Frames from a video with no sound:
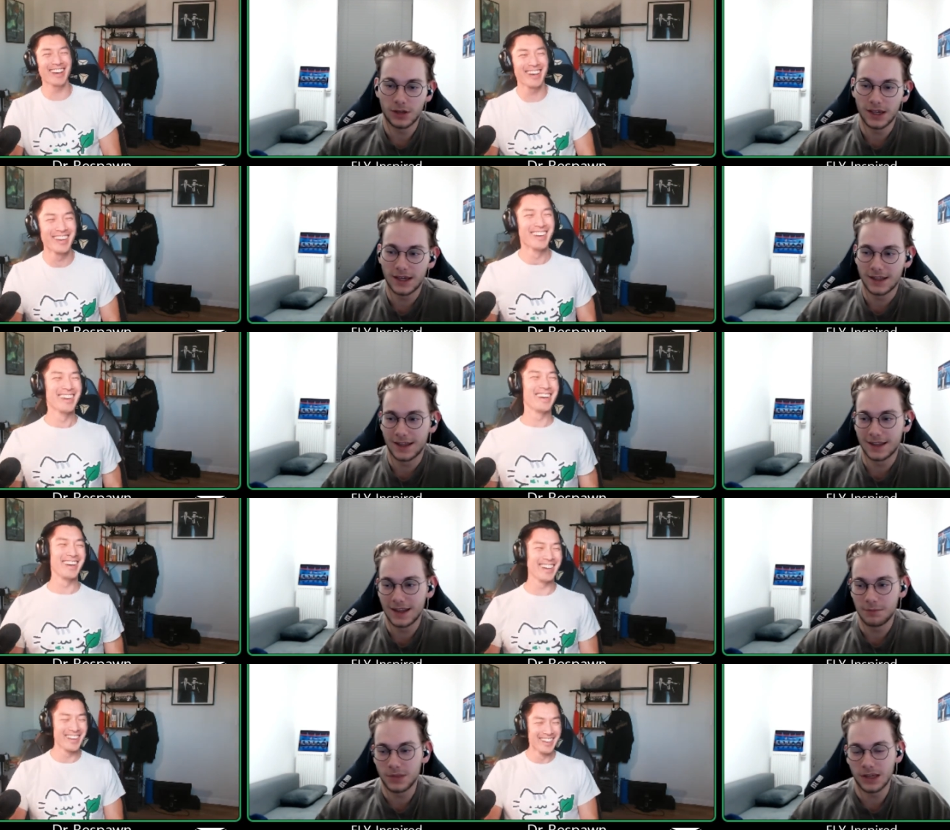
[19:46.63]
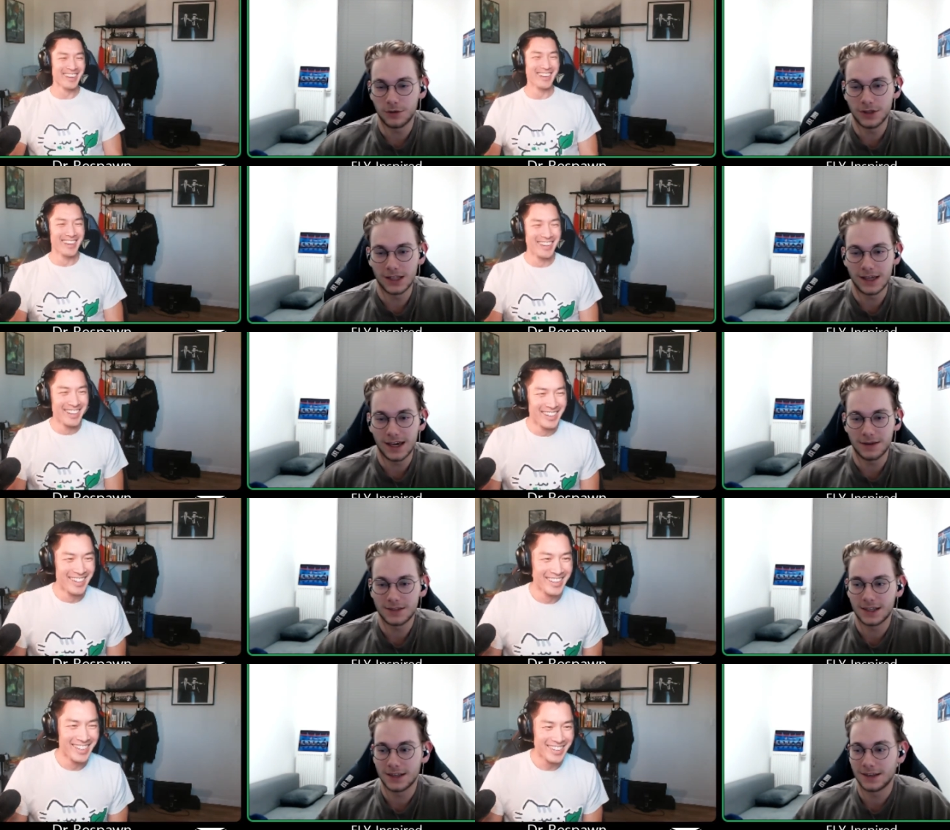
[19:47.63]
Speaker 1: League and ended up being good at
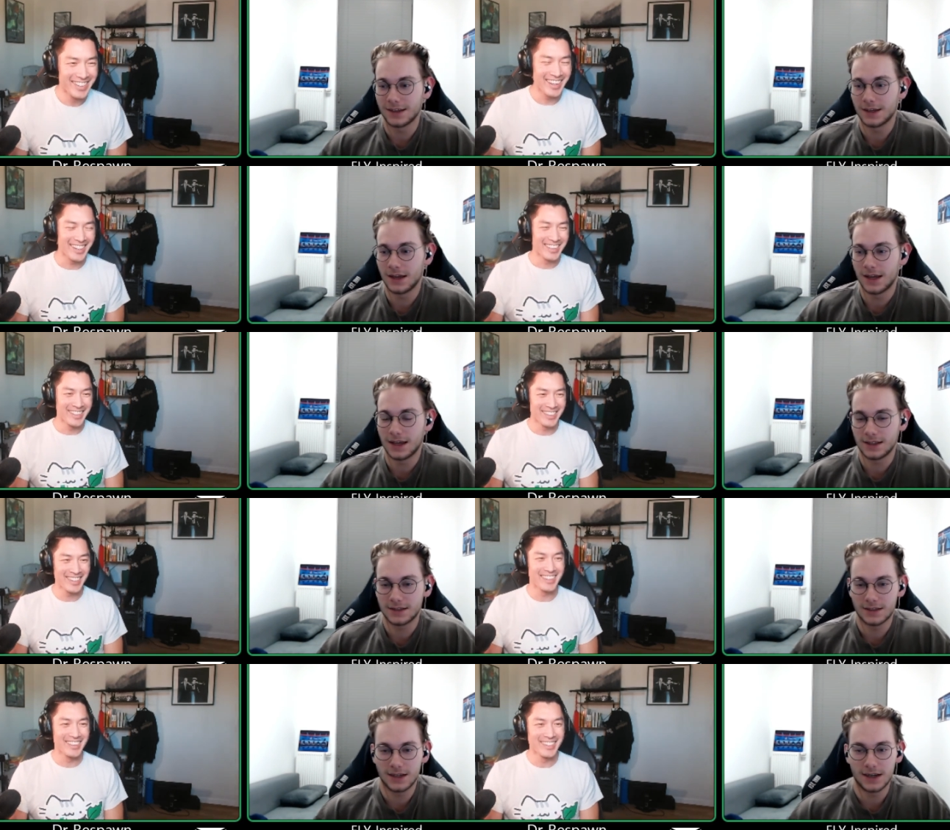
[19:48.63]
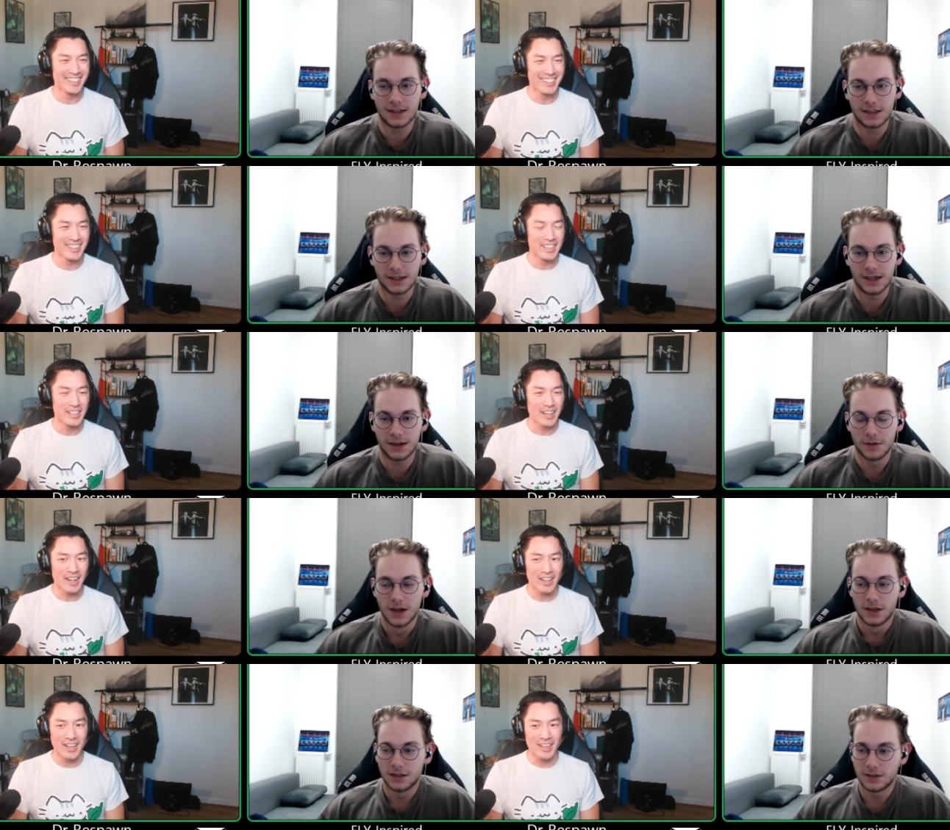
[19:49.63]
games and yeah, he liked yeah. grinding the game.
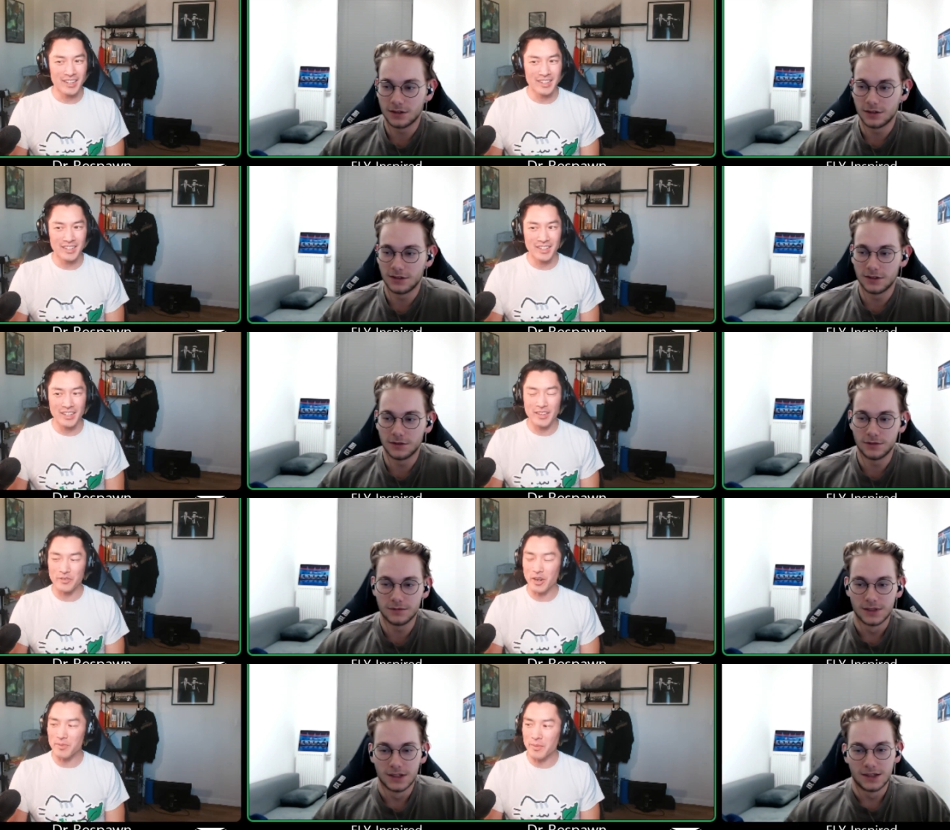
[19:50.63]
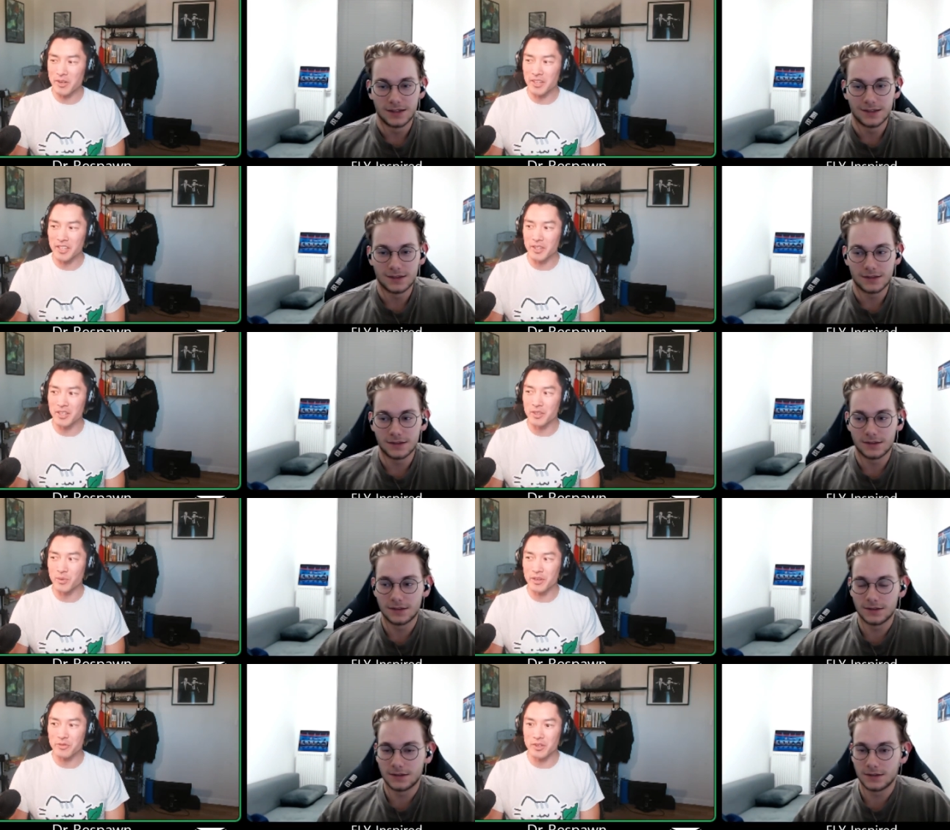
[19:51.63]
Uh, so if
Speaker 2: I remember, he
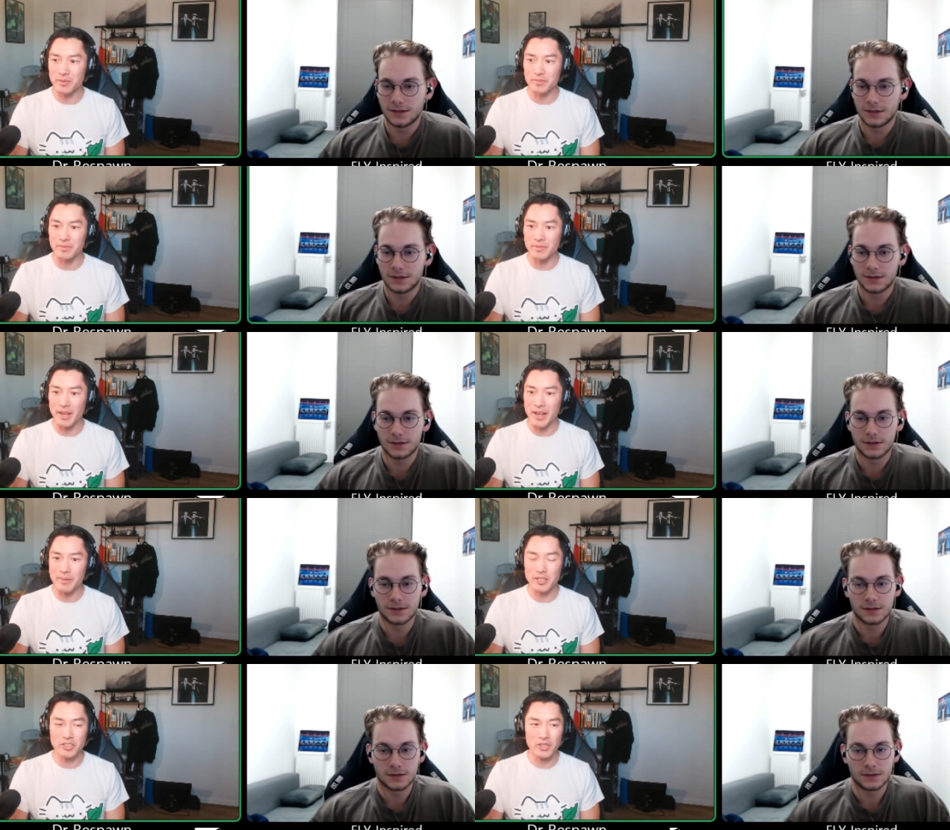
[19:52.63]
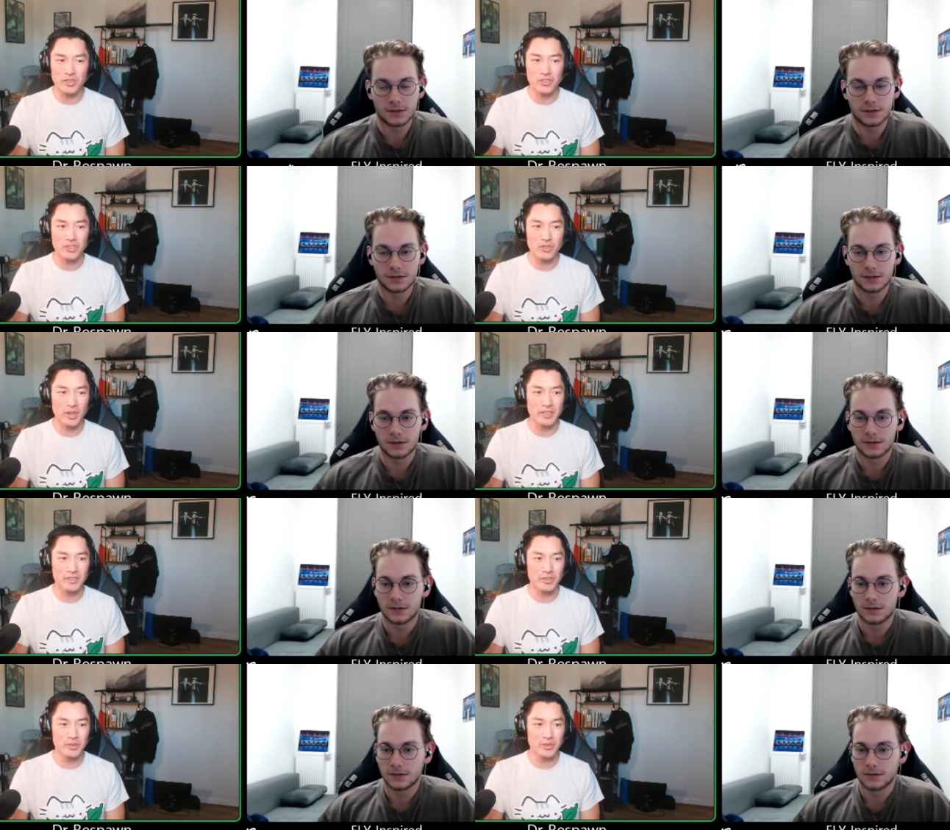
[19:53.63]
went from amateur
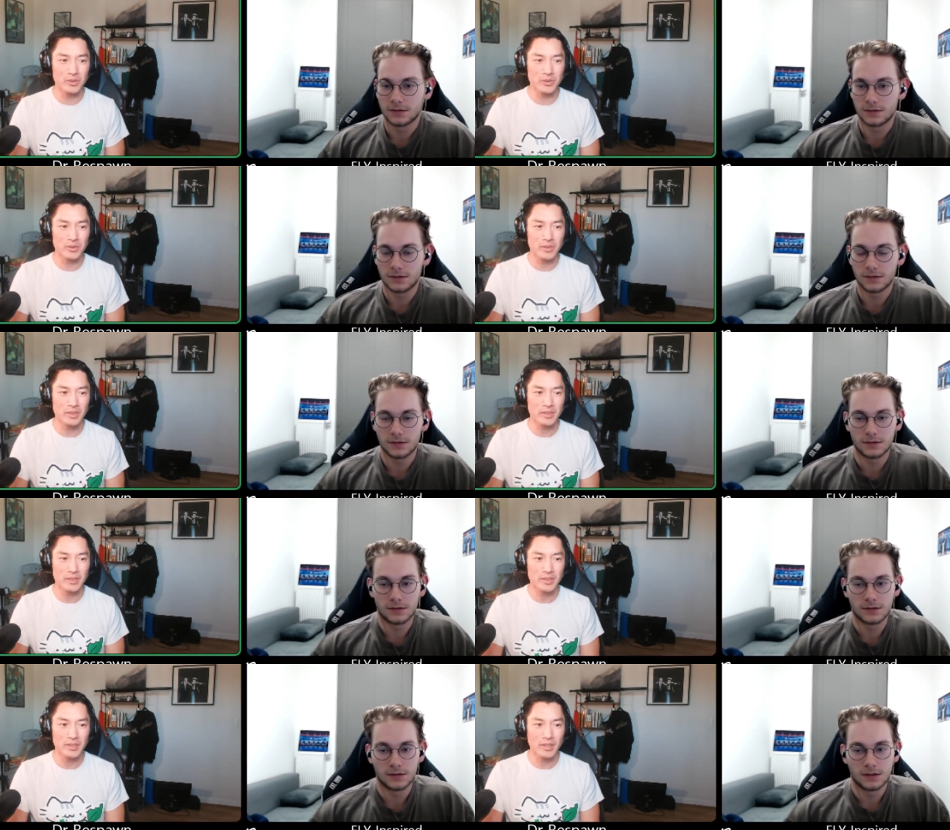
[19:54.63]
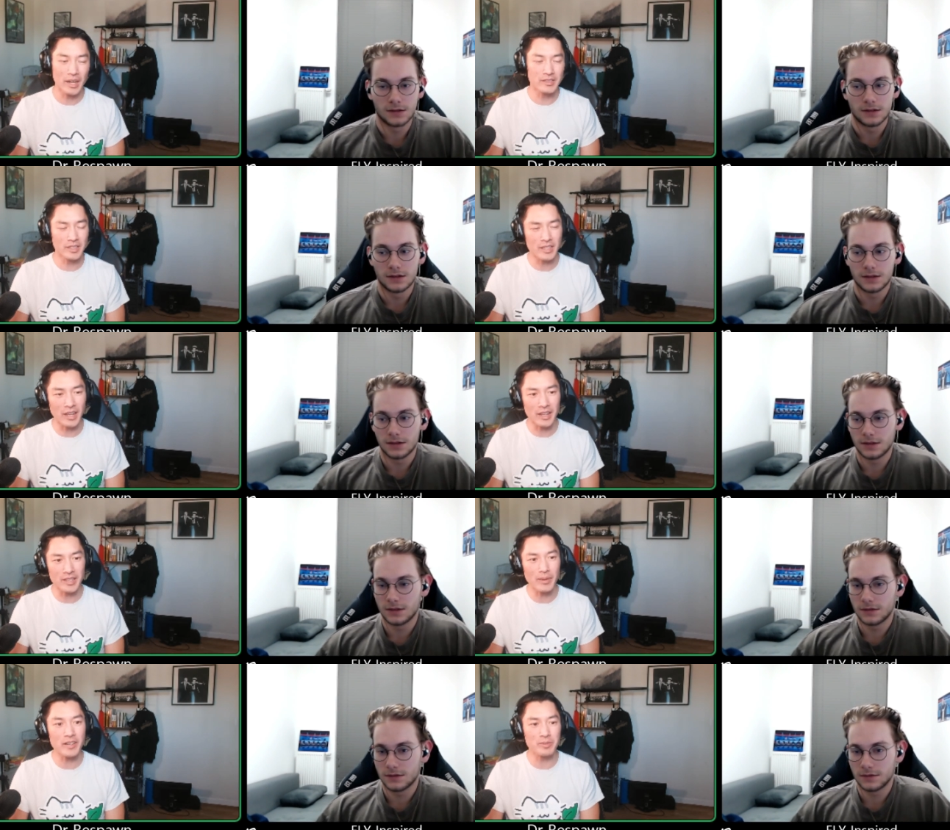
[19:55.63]
straight to. I, did he?
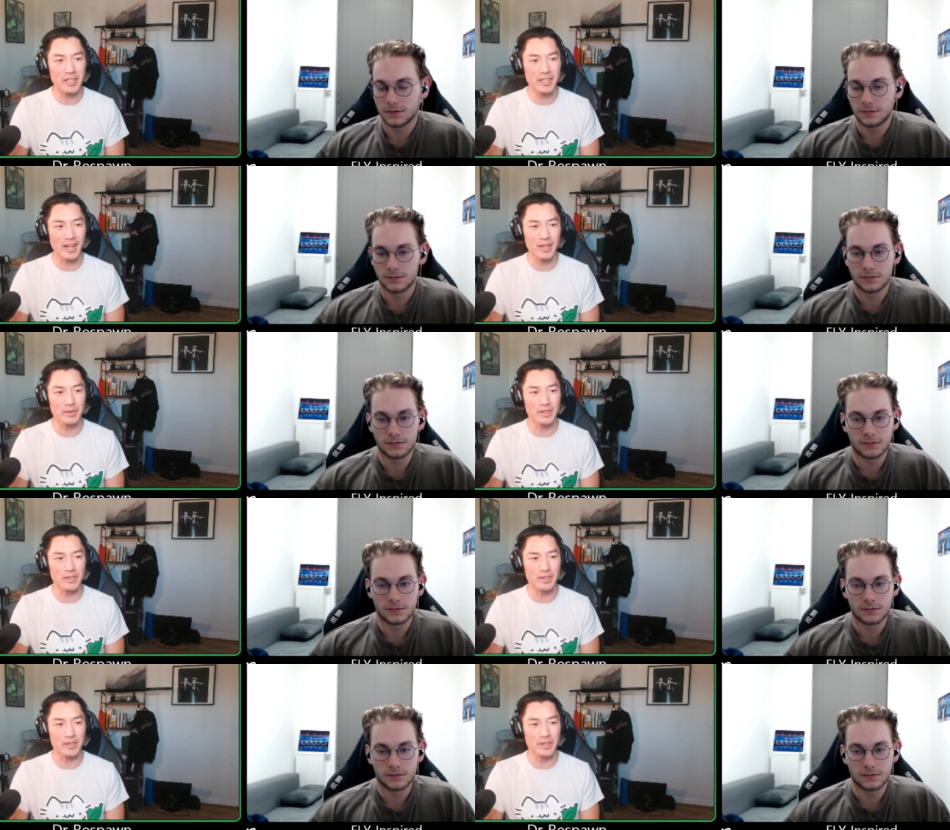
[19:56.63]
he might have played academy.